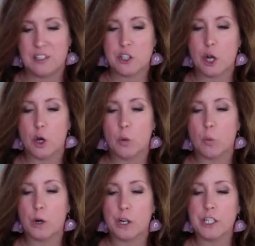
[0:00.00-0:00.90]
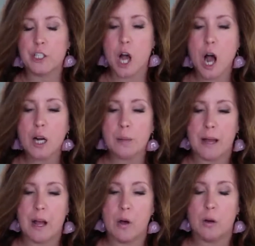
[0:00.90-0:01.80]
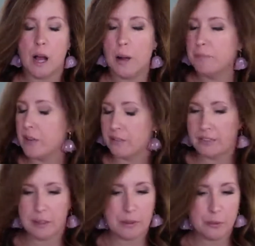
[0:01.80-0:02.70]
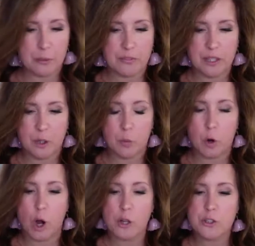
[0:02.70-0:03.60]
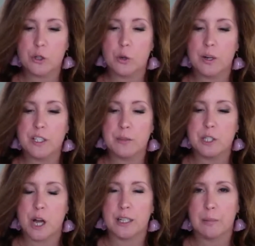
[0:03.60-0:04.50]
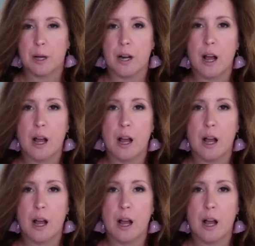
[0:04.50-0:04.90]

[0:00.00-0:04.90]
So we're going to talk about everything about the reveal. We're also going to be talking about